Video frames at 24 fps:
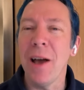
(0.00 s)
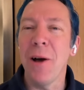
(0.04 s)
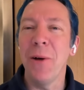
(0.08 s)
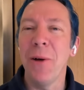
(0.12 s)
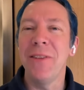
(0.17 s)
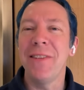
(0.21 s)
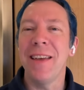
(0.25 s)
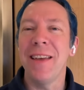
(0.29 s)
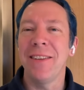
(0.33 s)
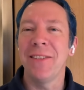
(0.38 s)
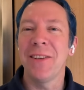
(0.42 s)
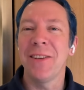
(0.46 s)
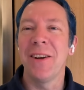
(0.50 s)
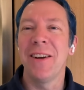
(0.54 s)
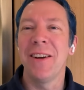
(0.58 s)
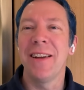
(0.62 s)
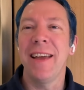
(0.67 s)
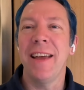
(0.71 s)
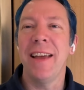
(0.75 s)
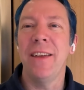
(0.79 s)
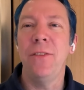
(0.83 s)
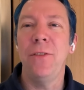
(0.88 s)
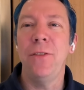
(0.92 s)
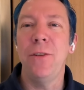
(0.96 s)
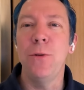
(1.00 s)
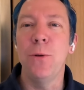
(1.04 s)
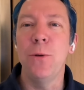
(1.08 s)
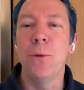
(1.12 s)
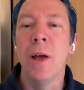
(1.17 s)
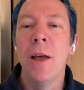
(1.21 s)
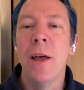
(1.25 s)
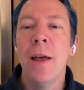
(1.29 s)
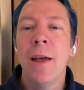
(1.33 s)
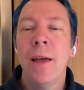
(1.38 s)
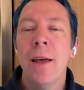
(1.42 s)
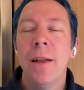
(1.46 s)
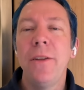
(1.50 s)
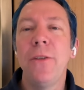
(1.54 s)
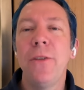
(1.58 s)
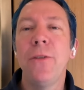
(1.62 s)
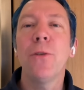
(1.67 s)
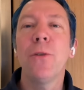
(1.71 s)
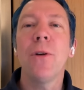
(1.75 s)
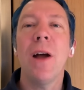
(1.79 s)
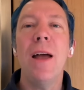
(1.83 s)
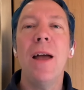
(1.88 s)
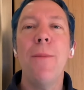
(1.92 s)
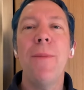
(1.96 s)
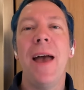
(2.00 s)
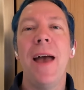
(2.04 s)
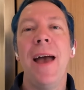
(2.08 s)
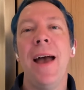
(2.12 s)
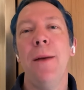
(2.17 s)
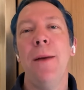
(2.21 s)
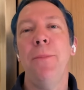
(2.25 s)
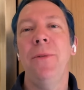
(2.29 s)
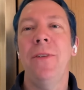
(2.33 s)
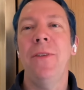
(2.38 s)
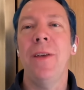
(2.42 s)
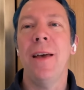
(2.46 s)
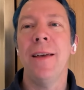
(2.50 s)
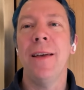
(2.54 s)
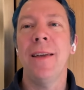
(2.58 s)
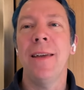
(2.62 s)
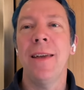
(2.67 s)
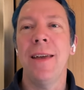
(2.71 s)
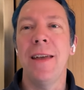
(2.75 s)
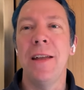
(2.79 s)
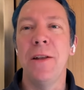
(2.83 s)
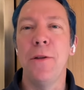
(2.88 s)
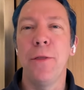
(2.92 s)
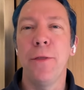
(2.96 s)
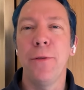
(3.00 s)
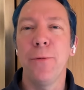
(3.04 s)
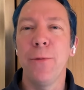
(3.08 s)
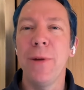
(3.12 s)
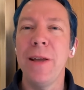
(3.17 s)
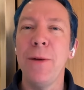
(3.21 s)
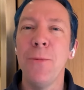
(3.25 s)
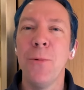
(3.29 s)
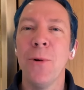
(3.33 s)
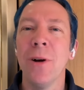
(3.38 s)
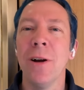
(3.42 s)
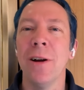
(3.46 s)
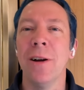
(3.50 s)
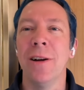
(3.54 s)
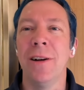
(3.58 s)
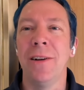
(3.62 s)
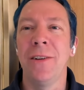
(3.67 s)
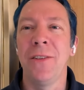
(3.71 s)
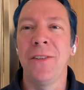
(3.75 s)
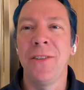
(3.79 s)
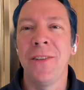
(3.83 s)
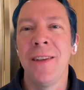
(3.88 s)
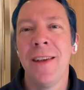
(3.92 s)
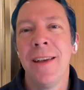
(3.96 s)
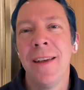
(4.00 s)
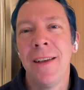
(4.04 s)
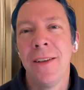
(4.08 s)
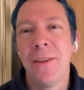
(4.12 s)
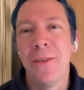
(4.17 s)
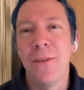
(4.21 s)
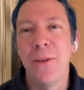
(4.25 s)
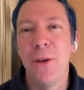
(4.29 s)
We always ask our guests to describe AppSec in three words.